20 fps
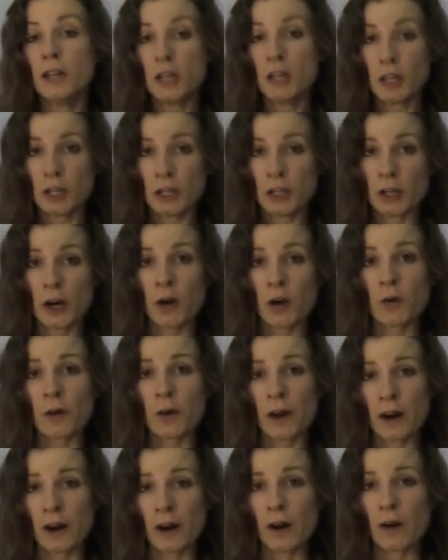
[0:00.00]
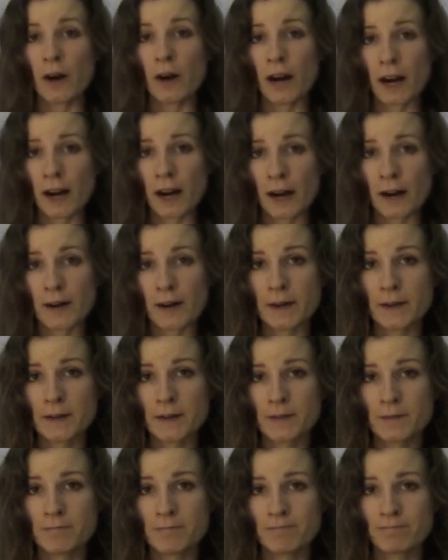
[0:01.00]
"You don't know, huh?"
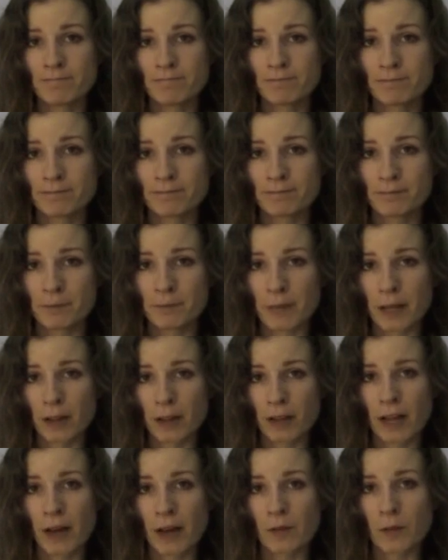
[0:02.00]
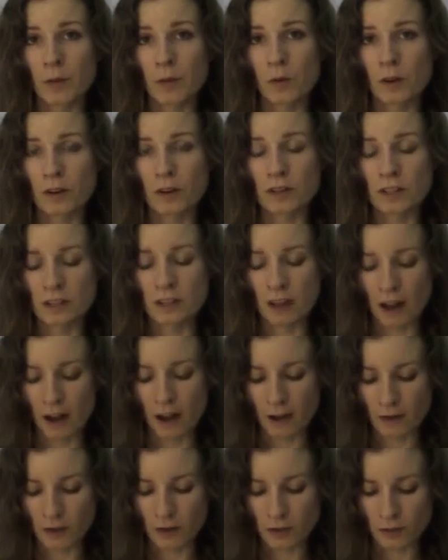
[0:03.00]
Bell kept the words
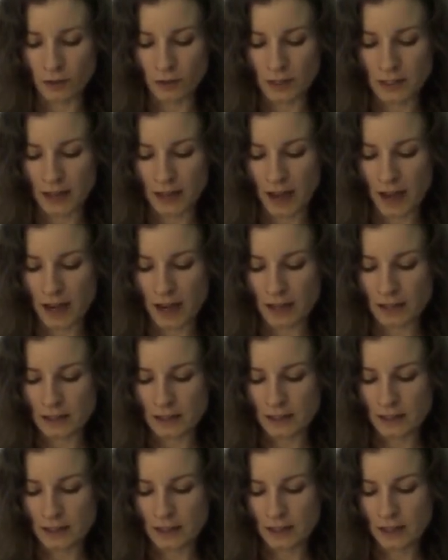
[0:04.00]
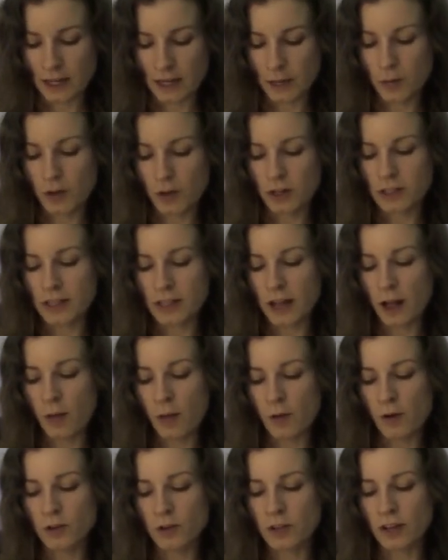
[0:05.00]
soft, resigned. He put his
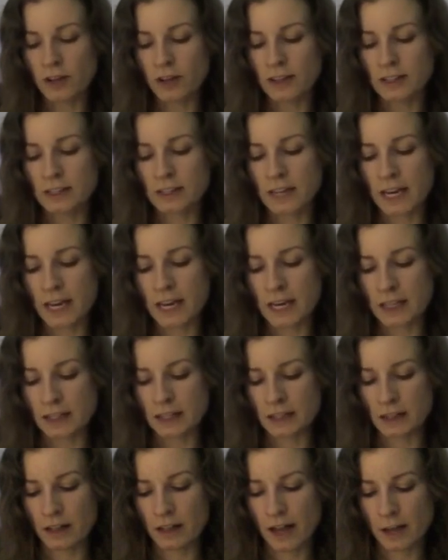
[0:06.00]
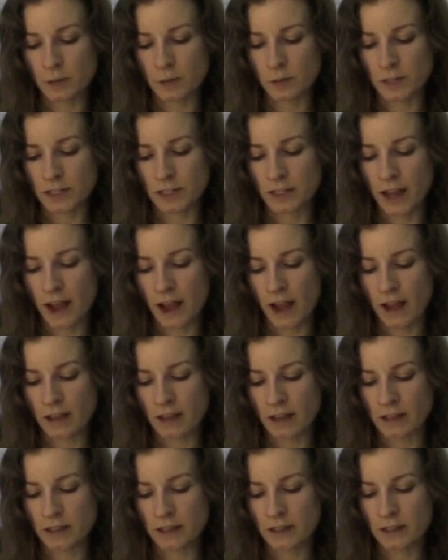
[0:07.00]
elbows on his knees and clasped his
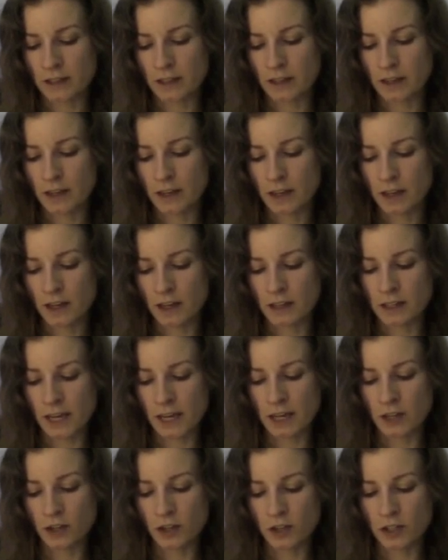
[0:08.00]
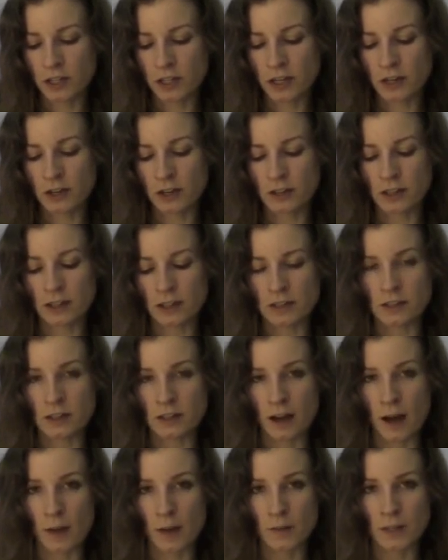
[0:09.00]
hands. Daniel's tears had
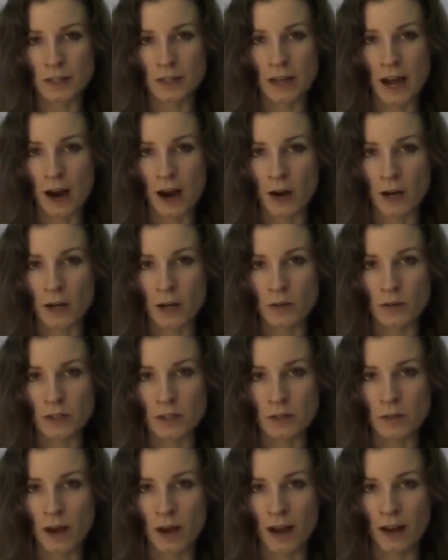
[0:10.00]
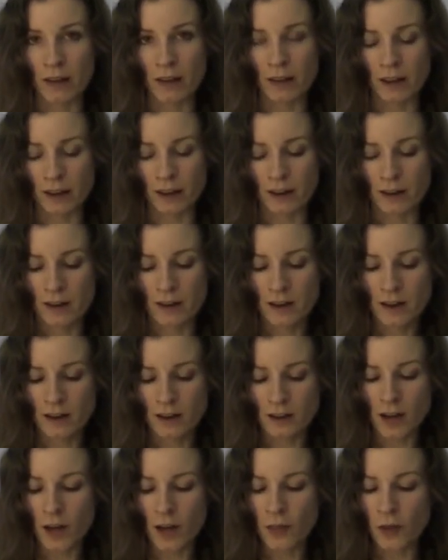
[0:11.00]
stopped, and now he was smiling.
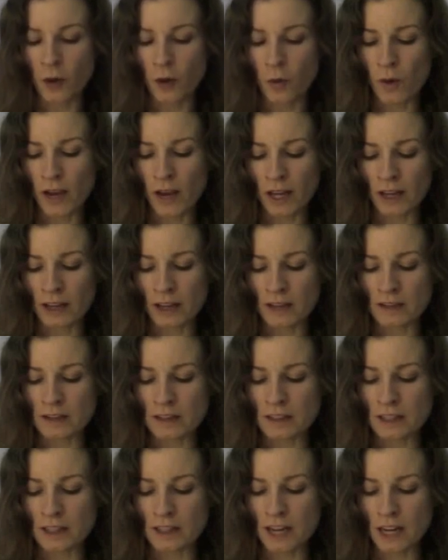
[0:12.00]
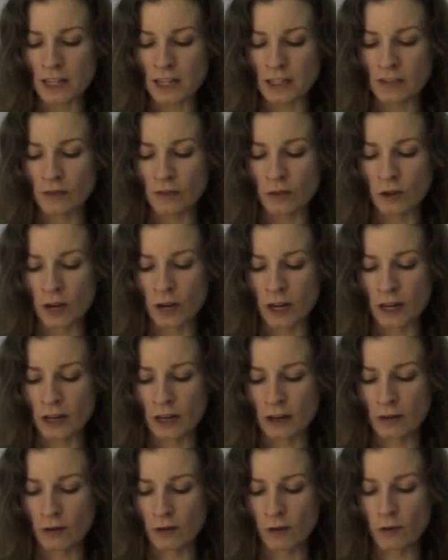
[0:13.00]
Not the wicked, seductive grin
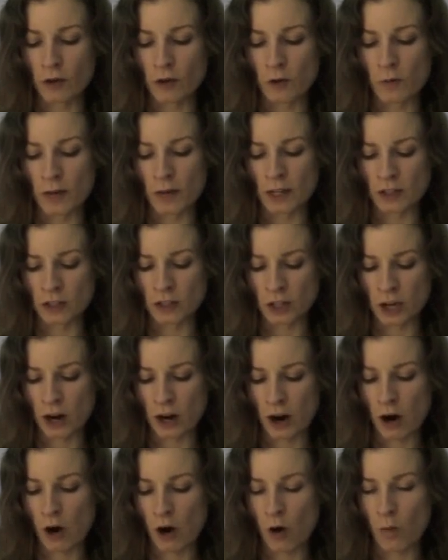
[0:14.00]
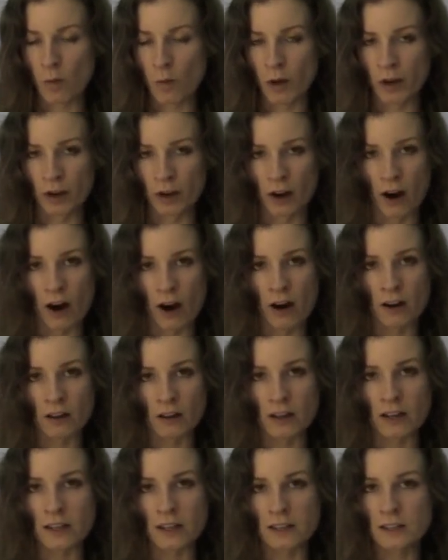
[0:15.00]
of a few minutes ago, but an
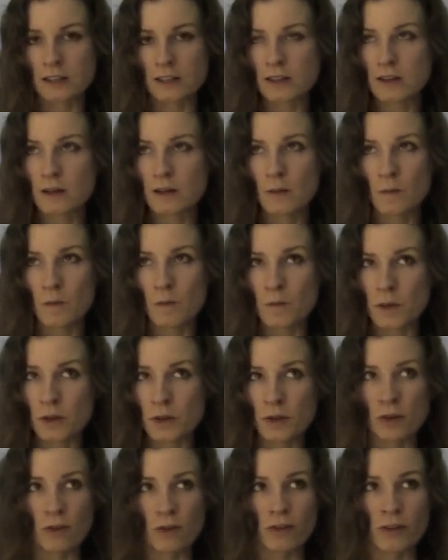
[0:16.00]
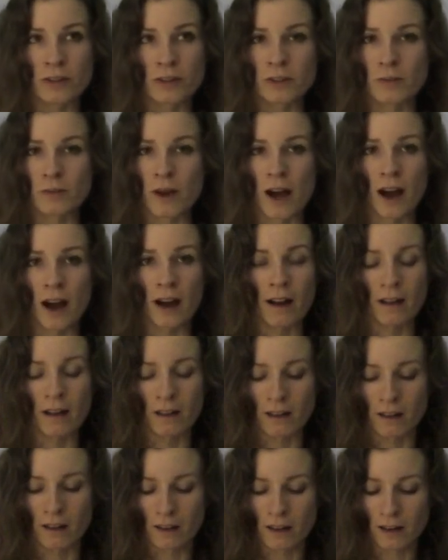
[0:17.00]
artless, beautiful smile.
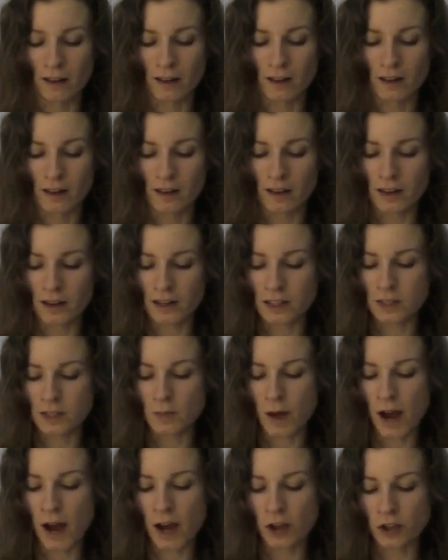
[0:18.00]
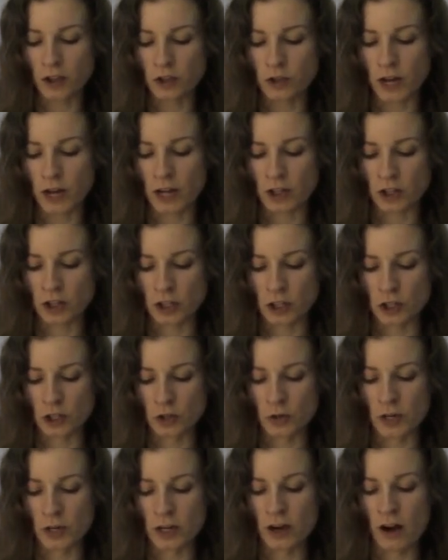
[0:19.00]
His smile stretched into a
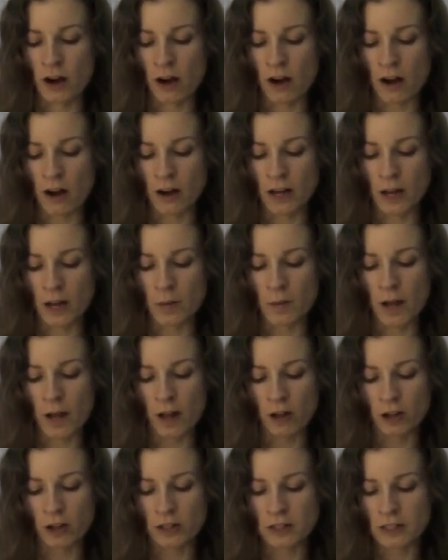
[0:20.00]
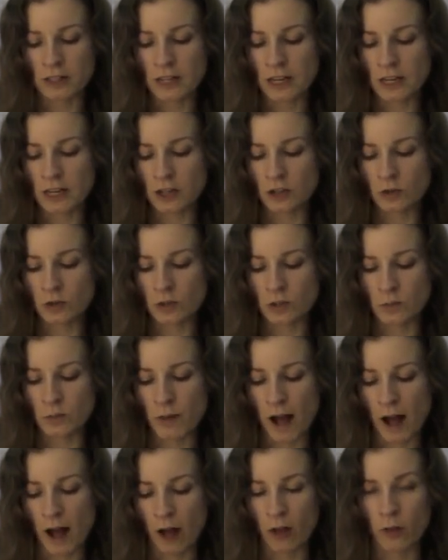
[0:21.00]
yawn, and Bell could see into his
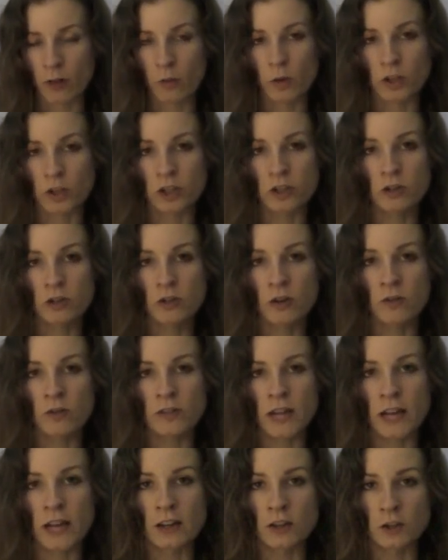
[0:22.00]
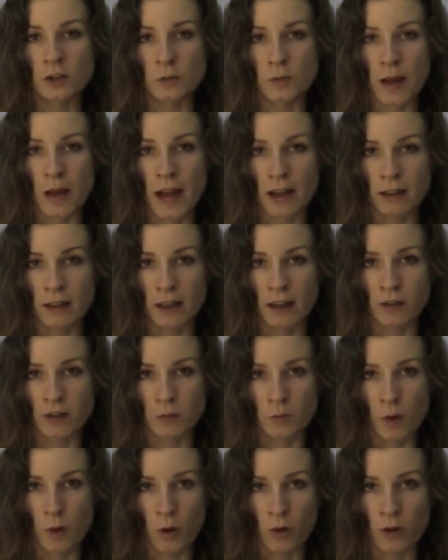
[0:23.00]
mouth where two of Daniel's back left
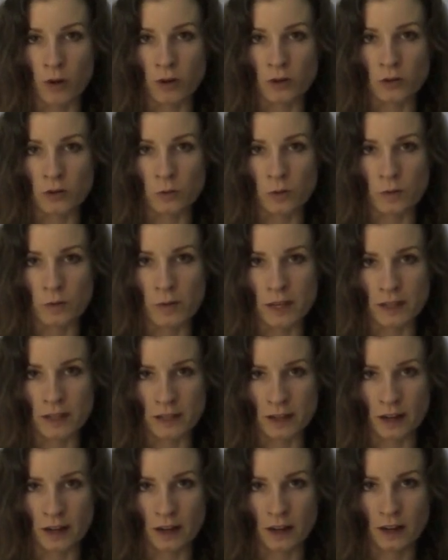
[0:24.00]
molars were missing.